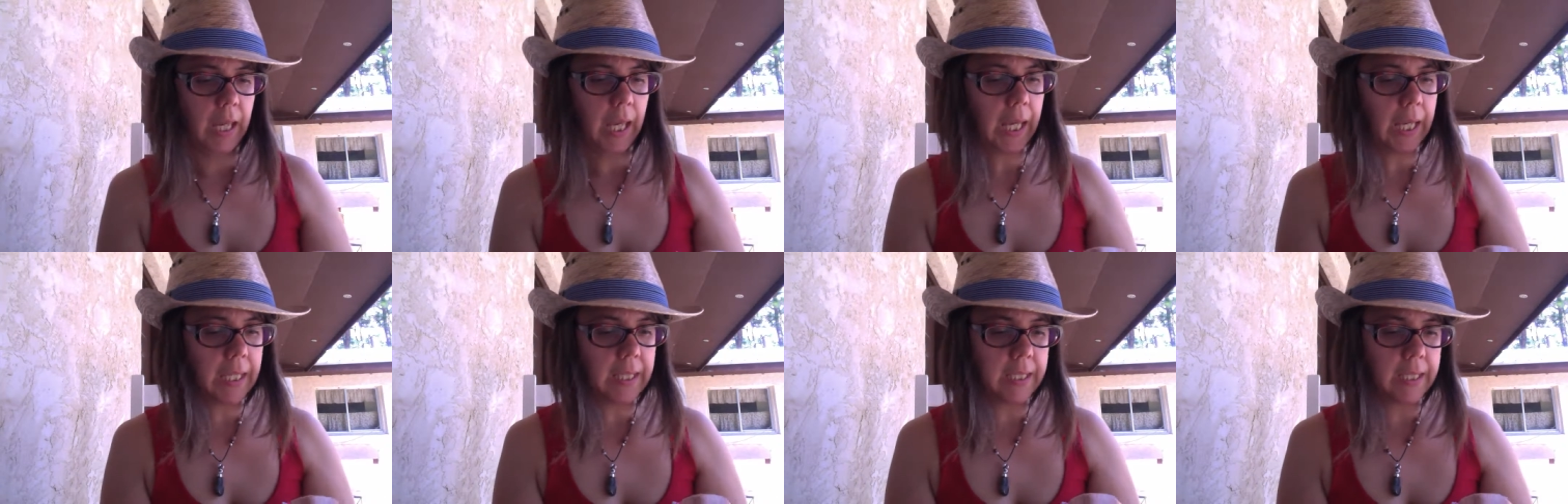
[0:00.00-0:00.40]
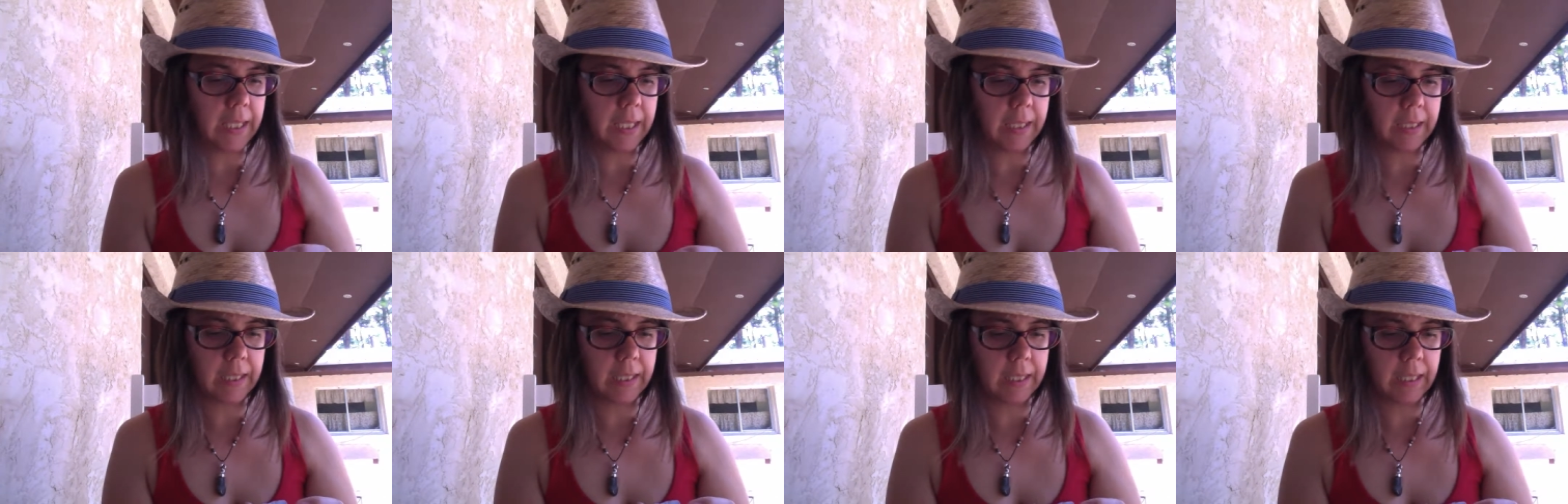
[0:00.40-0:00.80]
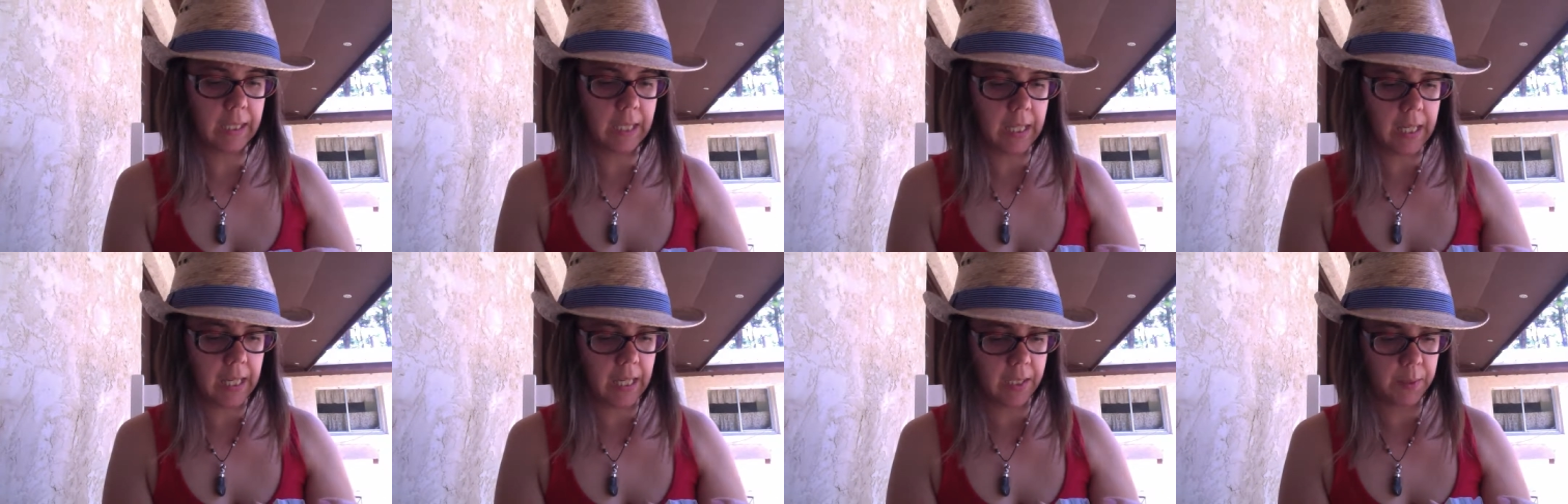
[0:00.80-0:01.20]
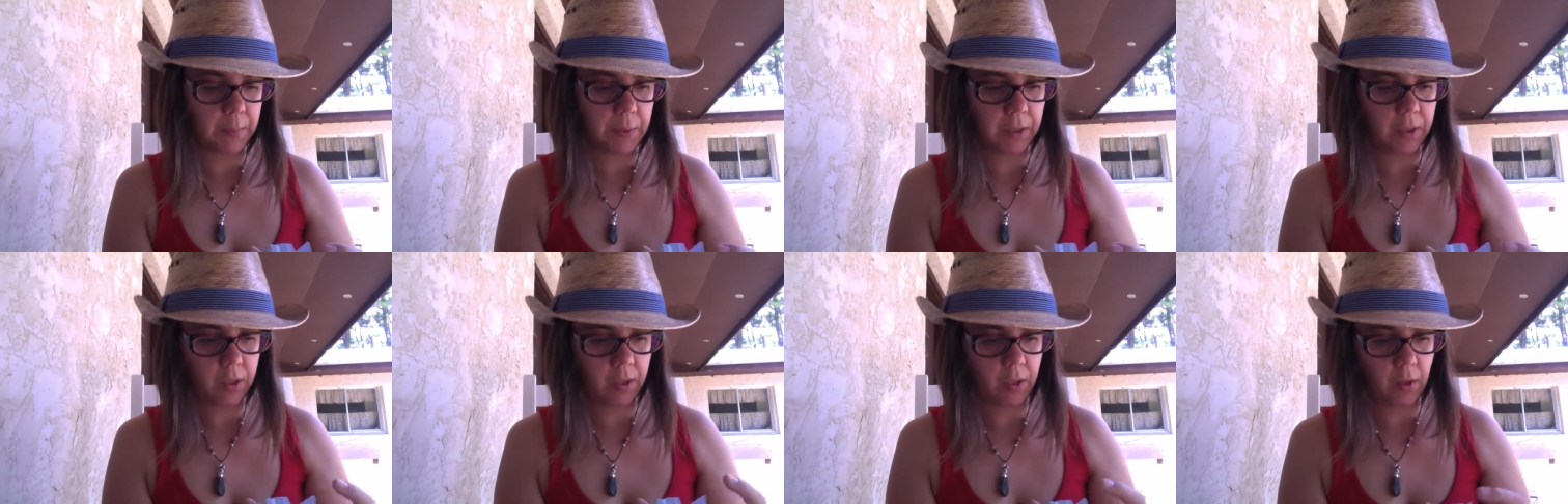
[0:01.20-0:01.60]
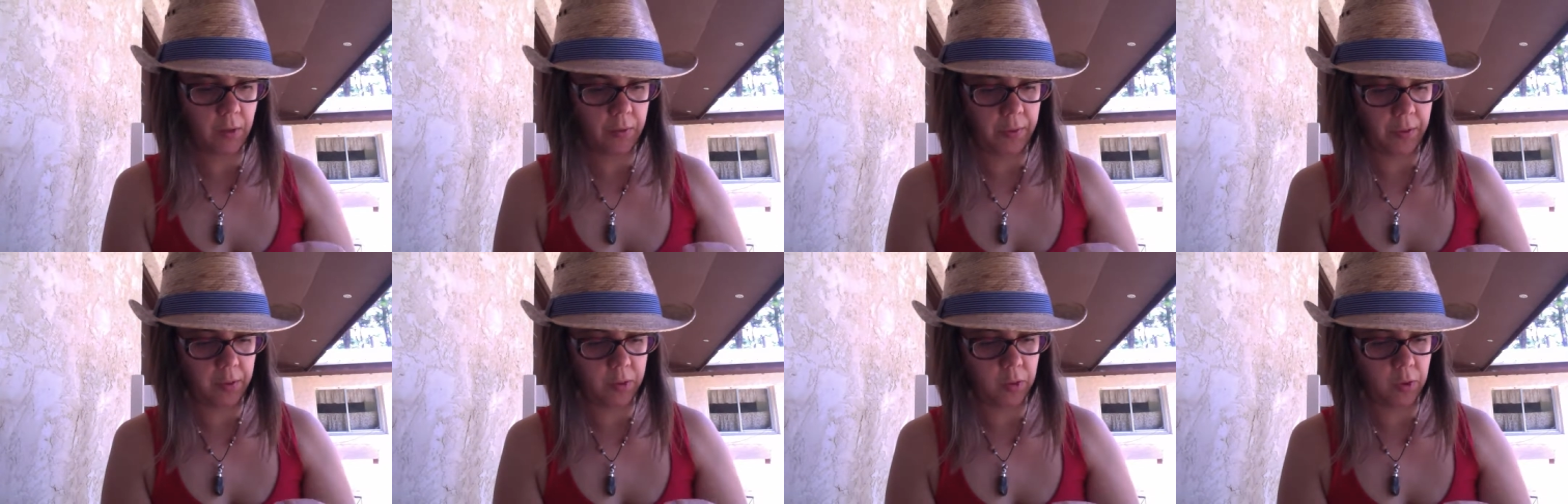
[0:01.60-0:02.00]
easy to see, especially
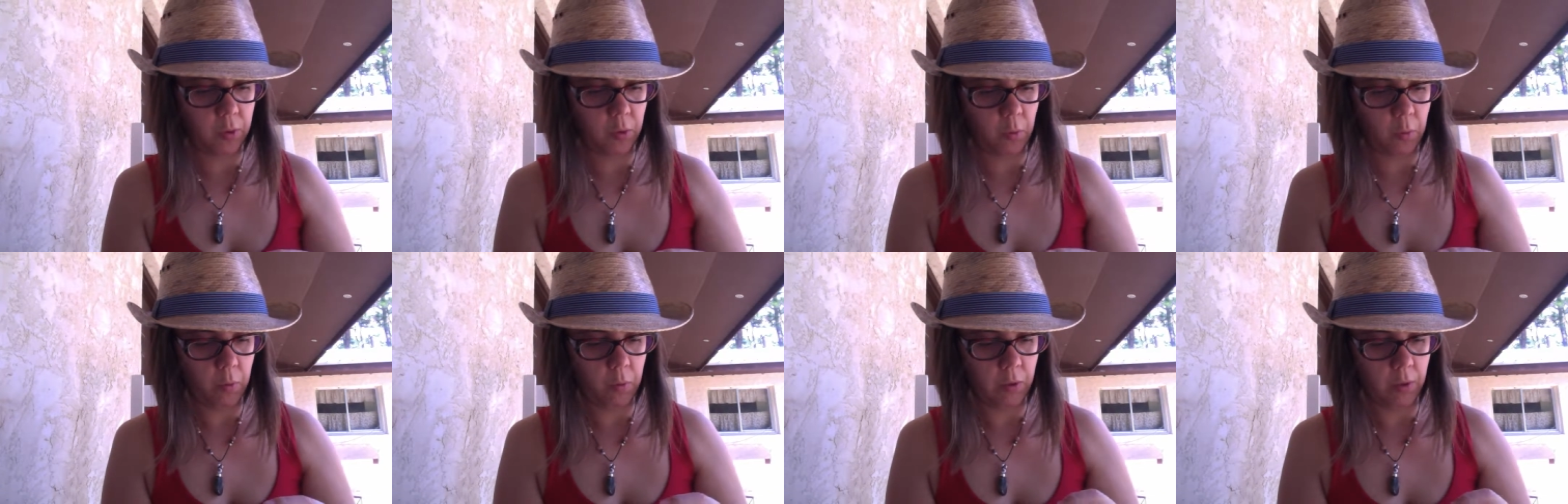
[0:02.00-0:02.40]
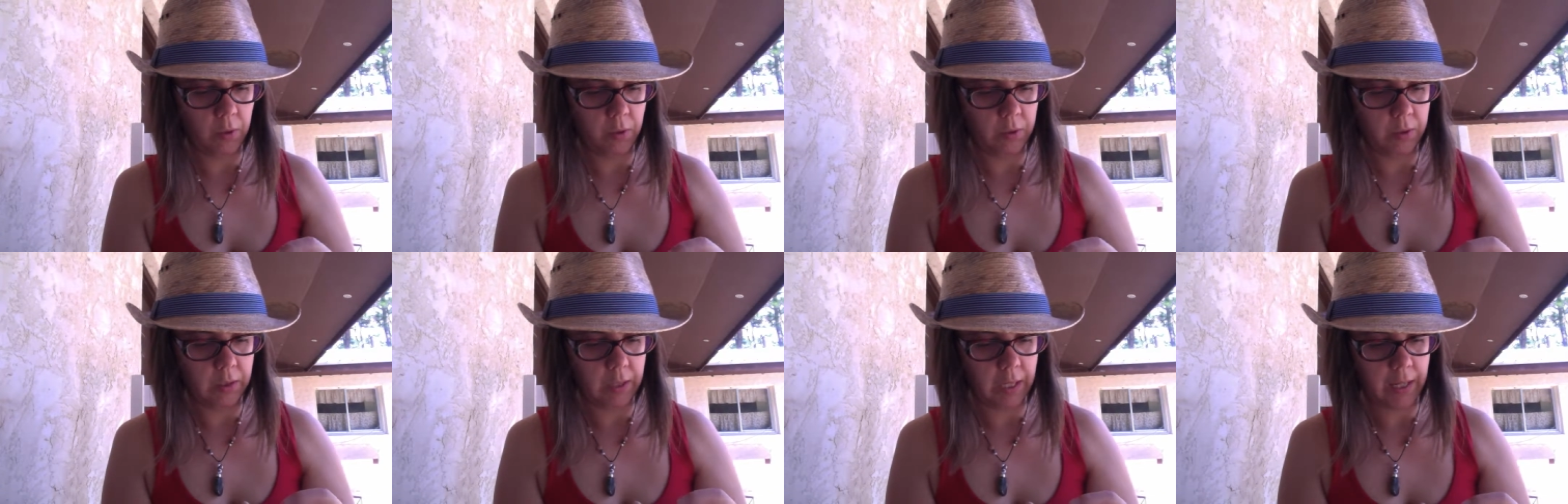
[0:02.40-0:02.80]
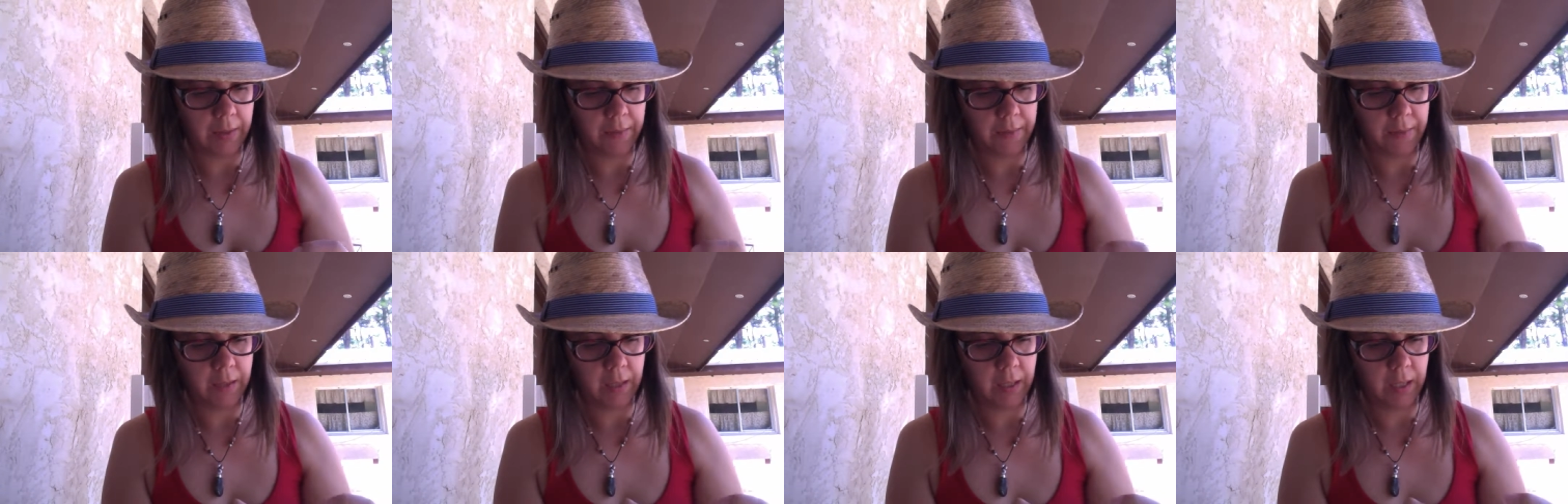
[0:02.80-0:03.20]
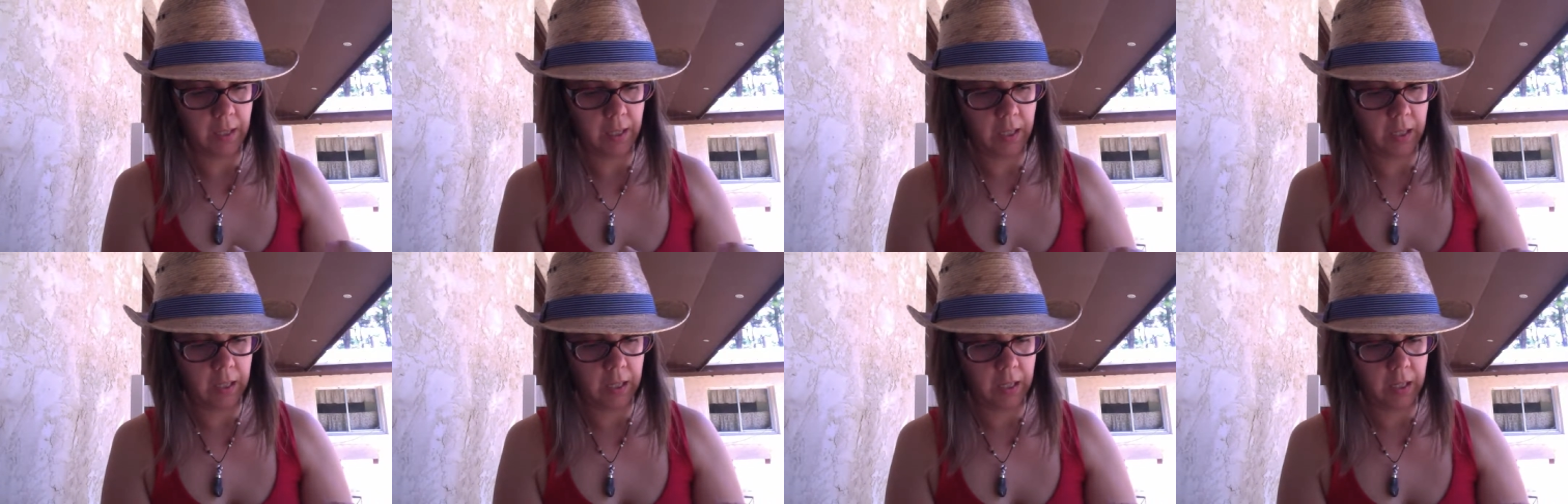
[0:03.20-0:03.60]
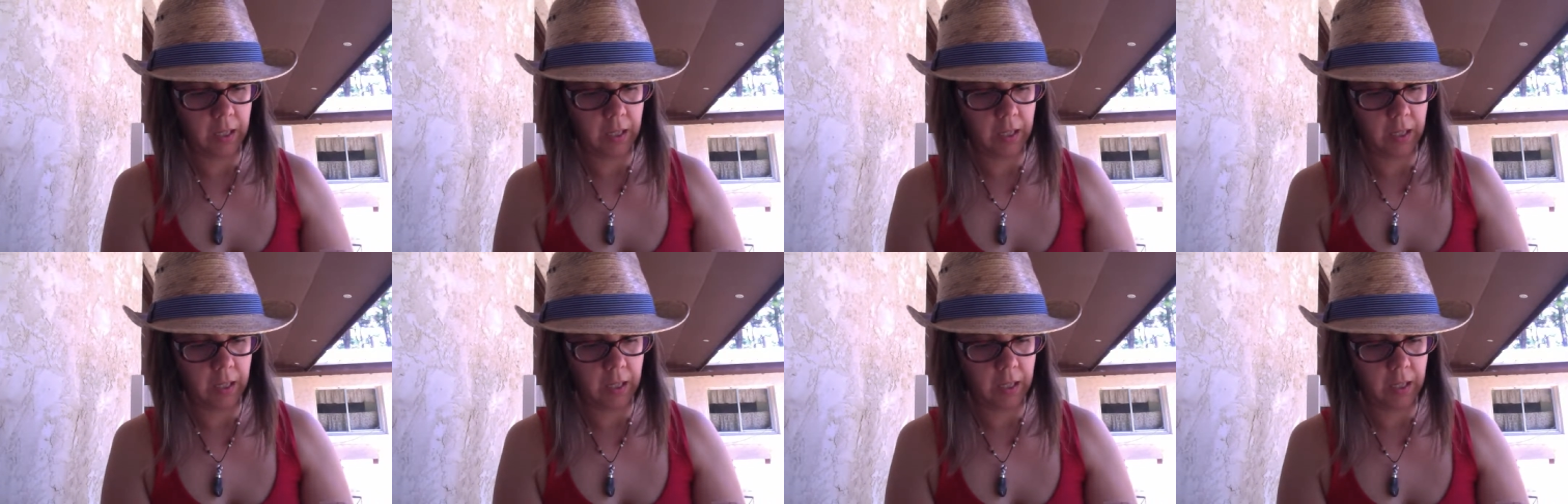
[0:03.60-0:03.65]
on the swords and the